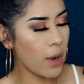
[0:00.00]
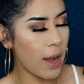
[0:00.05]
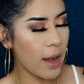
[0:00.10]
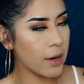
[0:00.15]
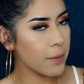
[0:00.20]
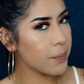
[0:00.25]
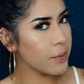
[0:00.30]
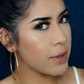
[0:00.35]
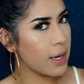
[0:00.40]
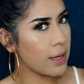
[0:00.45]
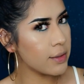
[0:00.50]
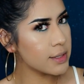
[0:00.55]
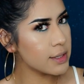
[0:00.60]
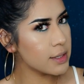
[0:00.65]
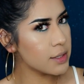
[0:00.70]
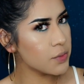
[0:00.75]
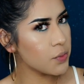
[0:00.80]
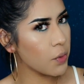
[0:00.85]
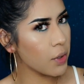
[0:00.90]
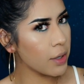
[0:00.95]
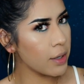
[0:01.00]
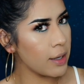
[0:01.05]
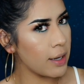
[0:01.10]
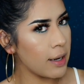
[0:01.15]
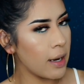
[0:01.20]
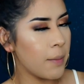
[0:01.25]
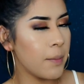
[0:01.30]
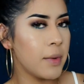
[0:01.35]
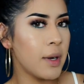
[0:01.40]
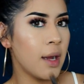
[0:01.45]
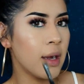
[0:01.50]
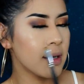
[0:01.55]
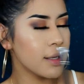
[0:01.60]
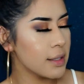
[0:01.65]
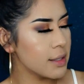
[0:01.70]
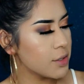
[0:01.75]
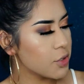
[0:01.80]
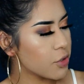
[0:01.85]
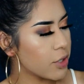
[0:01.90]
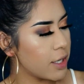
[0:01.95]
how to pronounce this word, and I'm not
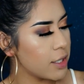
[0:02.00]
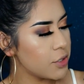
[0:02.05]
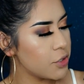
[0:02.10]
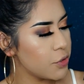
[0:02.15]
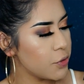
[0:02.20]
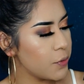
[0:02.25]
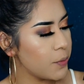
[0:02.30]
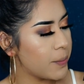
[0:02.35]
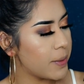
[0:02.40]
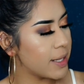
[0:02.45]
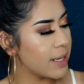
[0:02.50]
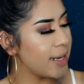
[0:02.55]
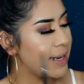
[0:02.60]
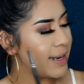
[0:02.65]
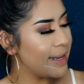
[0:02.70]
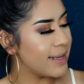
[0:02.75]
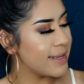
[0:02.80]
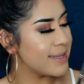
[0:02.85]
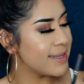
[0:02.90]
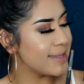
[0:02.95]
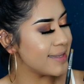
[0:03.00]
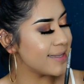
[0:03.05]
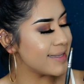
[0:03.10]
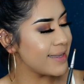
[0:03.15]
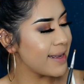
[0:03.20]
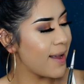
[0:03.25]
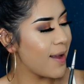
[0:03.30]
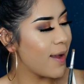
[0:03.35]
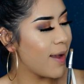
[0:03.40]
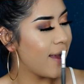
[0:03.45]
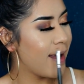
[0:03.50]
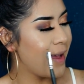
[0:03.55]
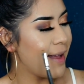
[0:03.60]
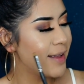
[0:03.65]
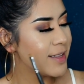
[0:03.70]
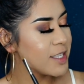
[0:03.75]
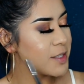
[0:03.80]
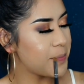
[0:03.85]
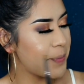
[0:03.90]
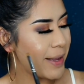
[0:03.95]
gonna try to, but it is
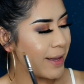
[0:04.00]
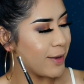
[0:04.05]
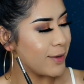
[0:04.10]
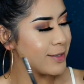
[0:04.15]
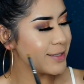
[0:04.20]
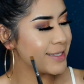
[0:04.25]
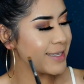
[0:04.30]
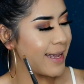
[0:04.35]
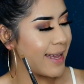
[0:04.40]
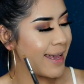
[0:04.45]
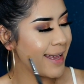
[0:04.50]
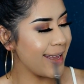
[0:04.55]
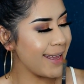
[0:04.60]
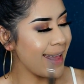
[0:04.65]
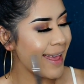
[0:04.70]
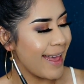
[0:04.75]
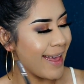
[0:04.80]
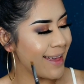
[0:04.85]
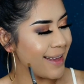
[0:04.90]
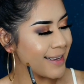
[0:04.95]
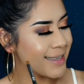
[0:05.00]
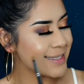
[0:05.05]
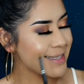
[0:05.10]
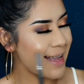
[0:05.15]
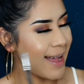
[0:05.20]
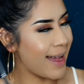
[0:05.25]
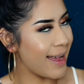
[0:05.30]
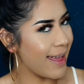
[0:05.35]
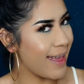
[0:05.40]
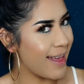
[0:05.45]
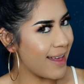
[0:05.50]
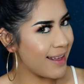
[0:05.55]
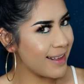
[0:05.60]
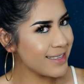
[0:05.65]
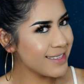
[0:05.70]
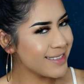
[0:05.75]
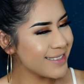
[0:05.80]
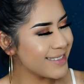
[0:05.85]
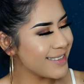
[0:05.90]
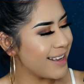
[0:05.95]
spelled
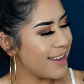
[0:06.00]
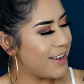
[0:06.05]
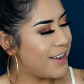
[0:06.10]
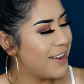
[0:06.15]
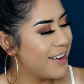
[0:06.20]
AXIS.